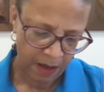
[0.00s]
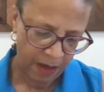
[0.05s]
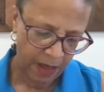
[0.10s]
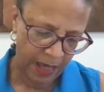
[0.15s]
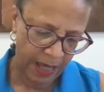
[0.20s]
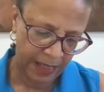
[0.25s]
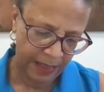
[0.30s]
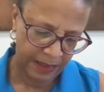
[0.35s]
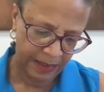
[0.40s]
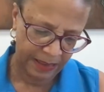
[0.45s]

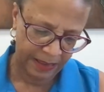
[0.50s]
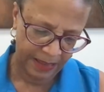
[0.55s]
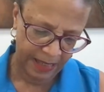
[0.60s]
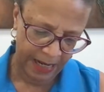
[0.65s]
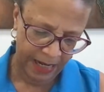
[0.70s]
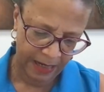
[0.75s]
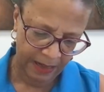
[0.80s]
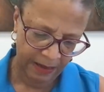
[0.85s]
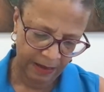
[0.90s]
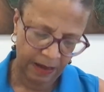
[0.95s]
And
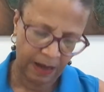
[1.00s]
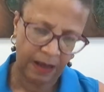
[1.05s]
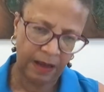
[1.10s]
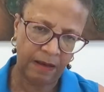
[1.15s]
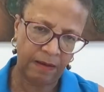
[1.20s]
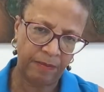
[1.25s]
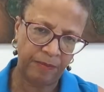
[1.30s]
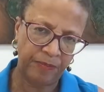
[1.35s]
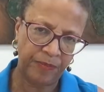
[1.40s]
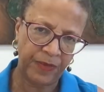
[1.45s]
then
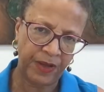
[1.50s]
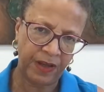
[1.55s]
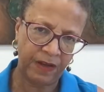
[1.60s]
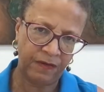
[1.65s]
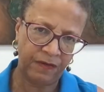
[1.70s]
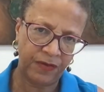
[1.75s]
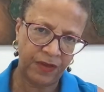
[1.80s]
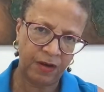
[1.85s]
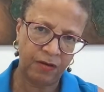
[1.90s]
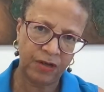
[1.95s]

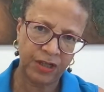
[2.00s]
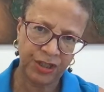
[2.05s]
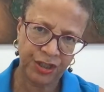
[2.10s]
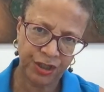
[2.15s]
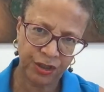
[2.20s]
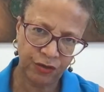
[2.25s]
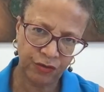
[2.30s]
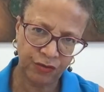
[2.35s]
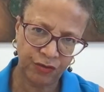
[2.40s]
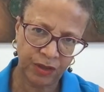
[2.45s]
if there are
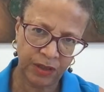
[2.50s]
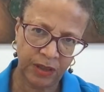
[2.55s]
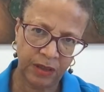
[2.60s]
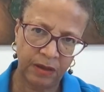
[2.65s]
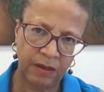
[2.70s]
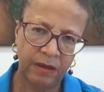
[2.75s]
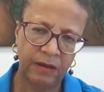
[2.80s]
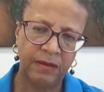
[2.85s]
children,